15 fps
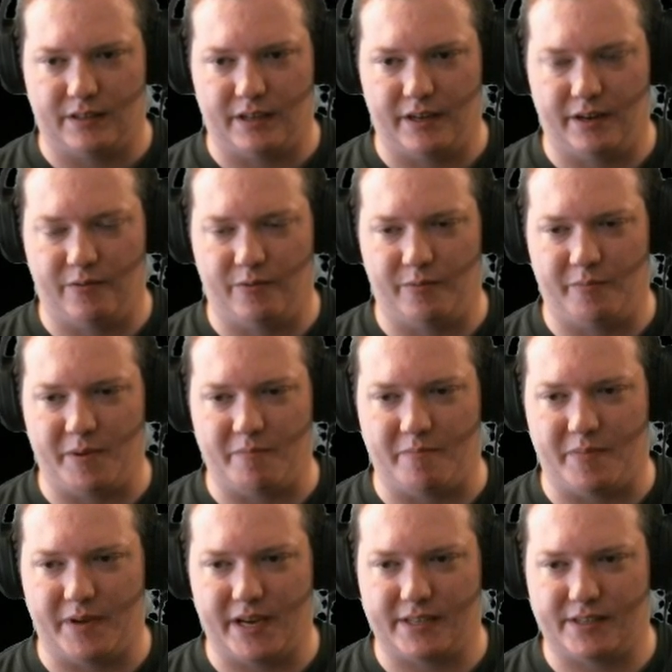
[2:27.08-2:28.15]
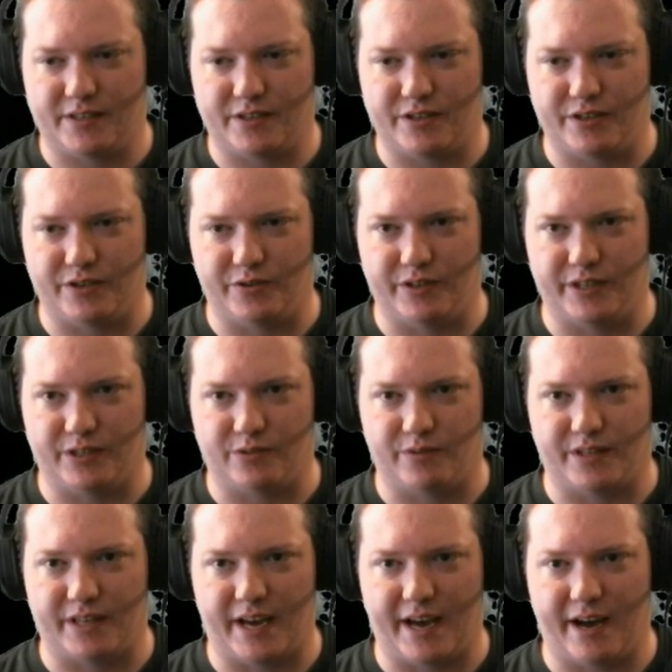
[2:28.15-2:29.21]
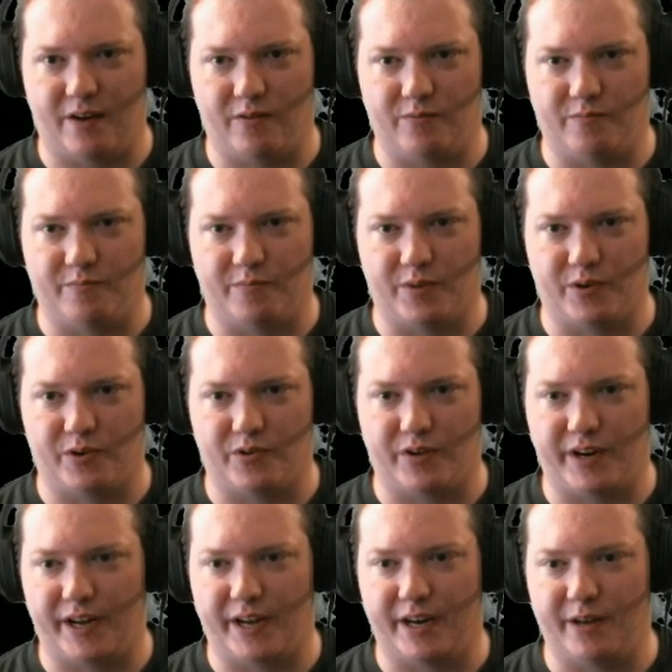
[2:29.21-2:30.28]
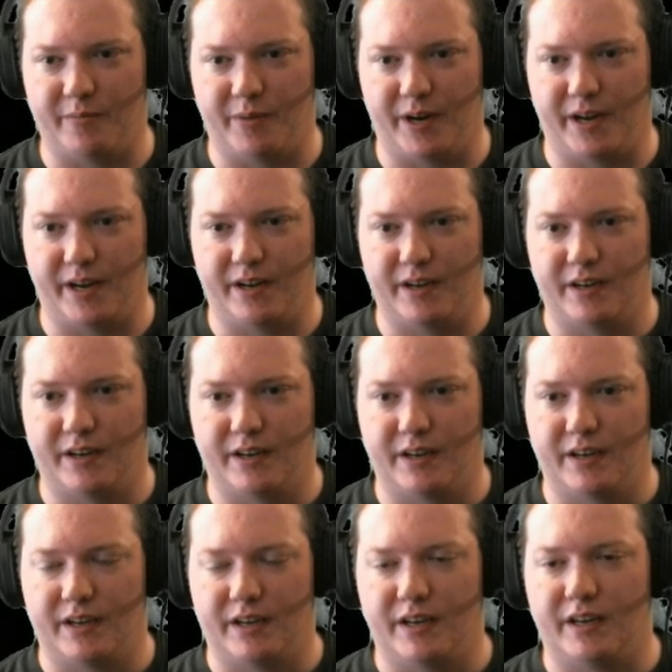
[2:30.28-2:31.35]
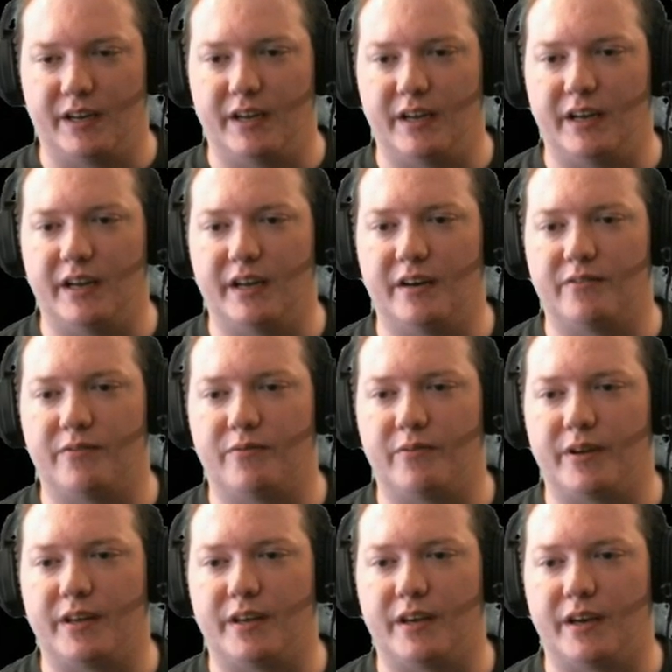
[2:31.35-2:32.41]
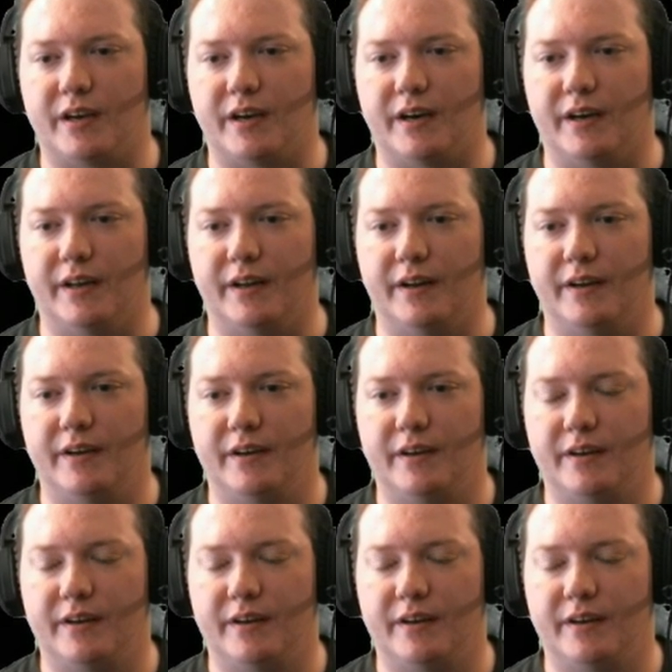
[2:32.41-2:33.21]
And it would be best to do this without murdering anybody, if we can.